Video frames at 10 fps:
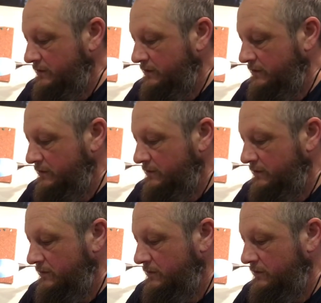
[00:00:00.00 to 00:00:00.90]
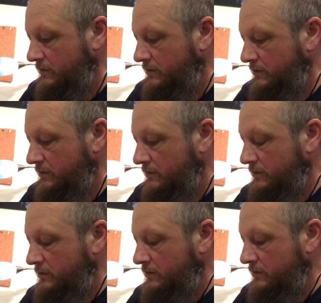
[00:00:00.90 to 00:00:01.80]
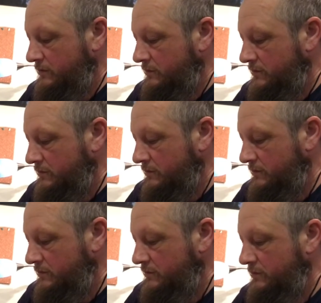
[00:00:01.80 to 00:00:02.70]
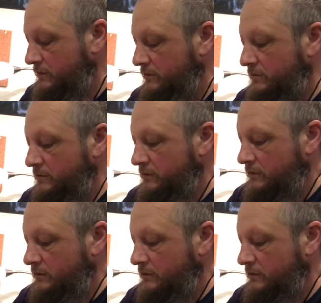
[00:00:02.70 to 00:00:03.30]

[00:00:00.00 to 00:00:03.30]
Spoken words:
[no speech]